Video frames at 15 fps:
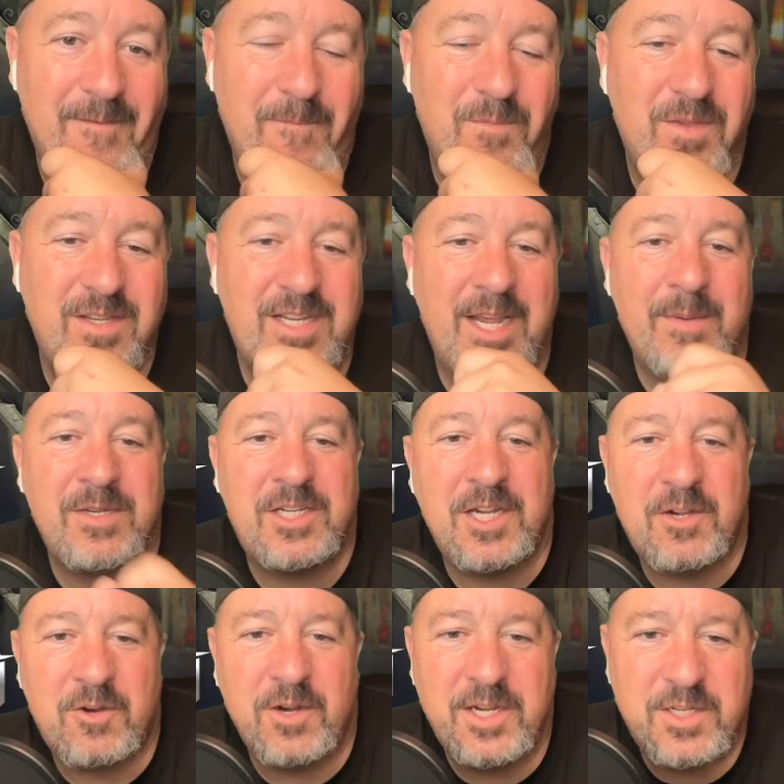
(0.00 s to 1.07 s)
The damage
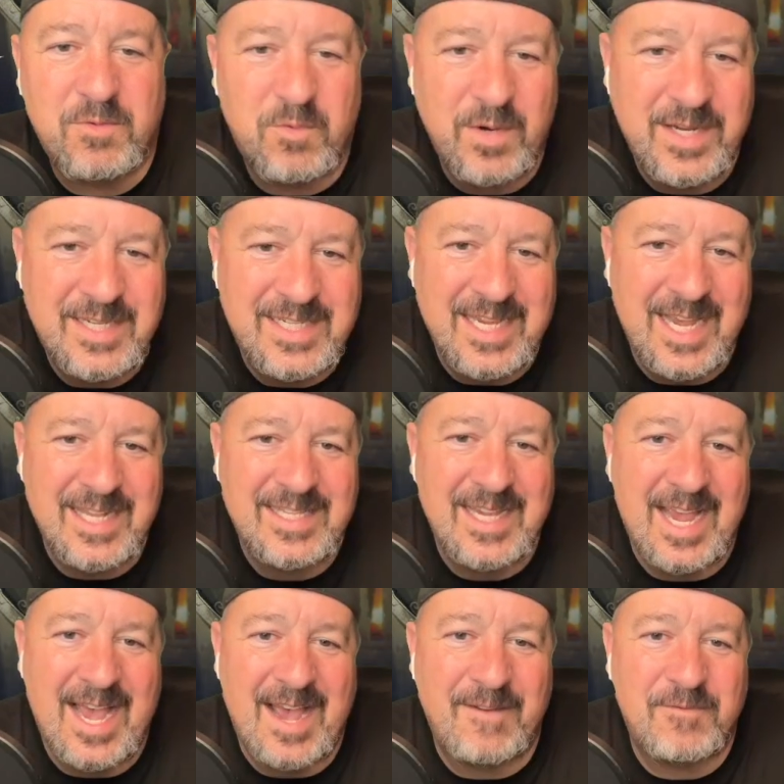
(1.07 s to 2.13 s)
increase resets
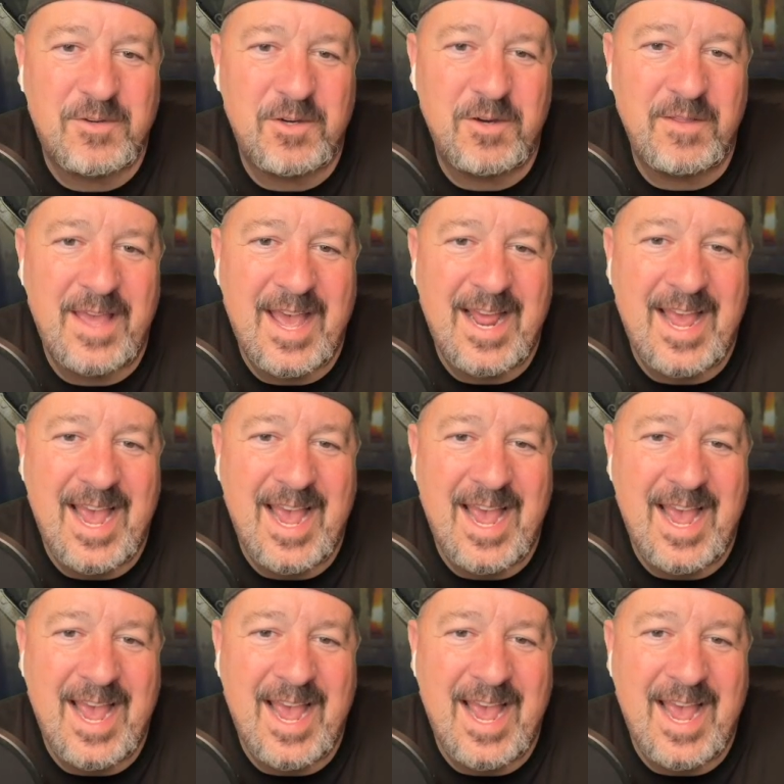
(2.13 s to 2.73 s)
after that